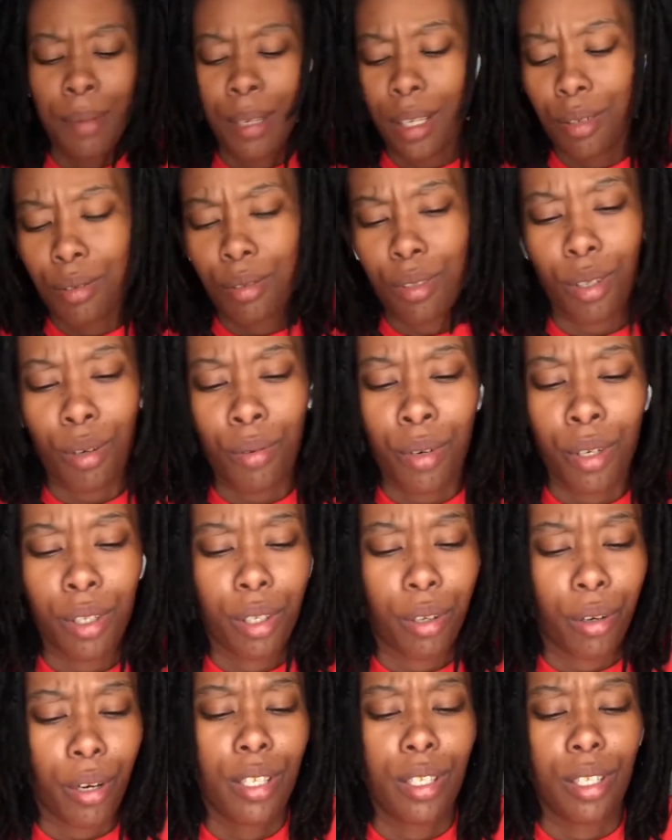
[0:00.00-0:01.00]
mean, you just don't want to
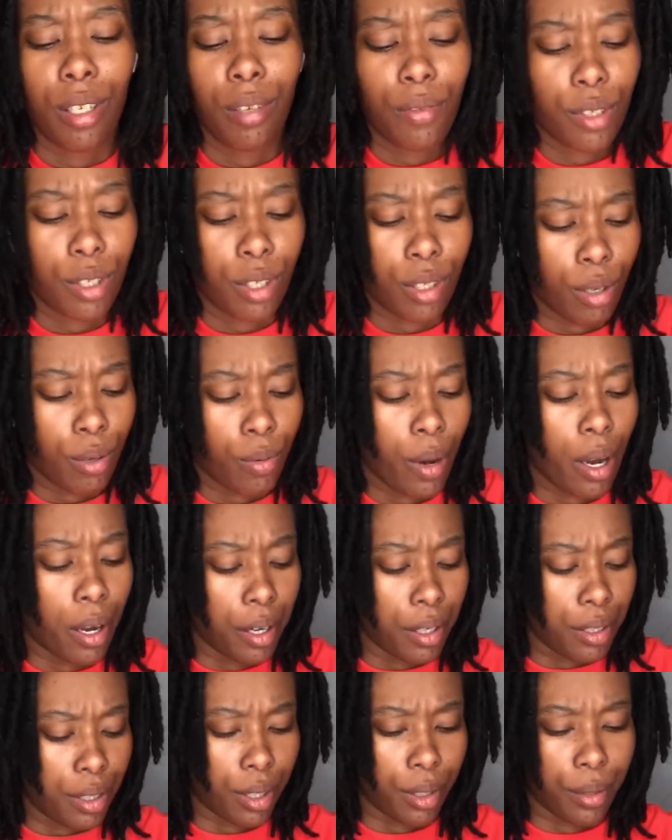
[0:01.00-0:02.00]
look crazy if you're just gonna wear
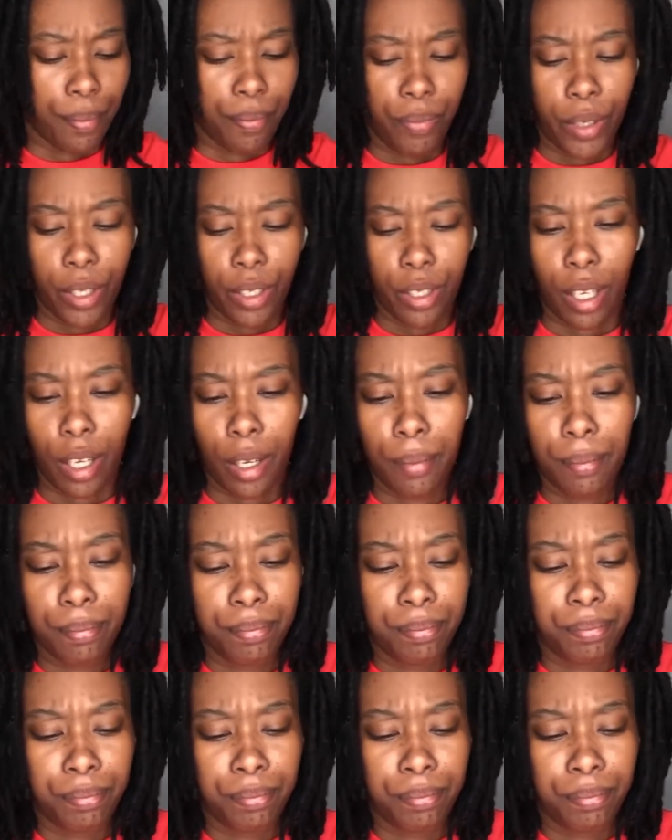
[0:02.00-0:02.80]
it. So there's that.